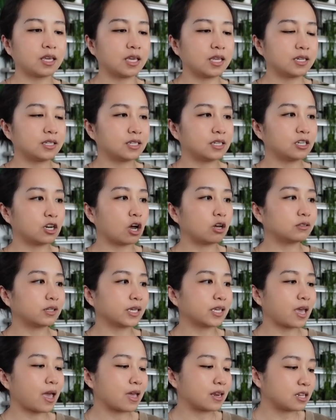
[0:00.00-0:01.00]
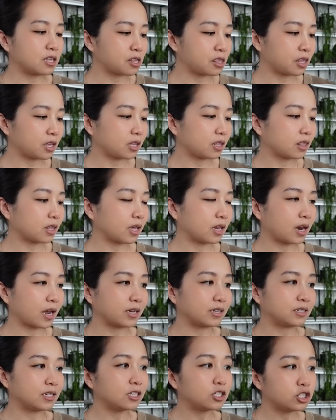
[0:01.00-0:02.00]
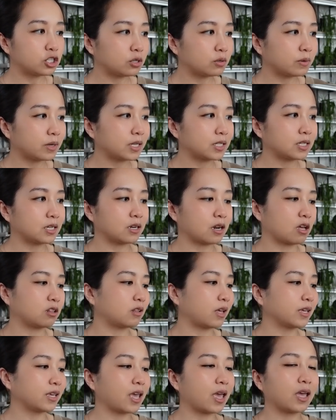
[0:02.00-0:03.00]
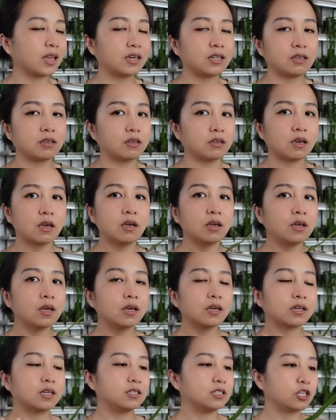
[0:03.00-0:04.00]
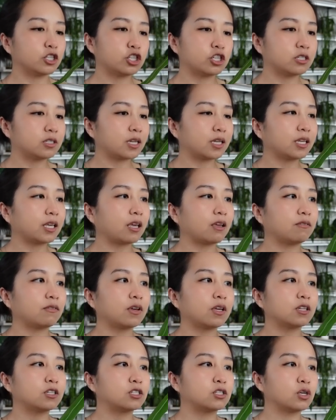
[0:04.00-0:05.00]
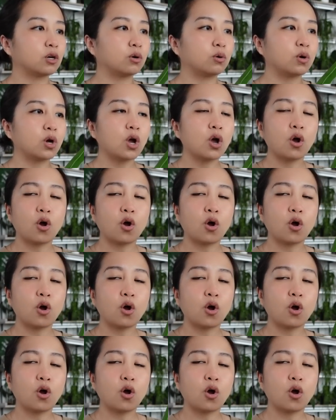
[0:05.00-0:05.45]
It did not like anything that I did to it, did not like any conditions I gave it. So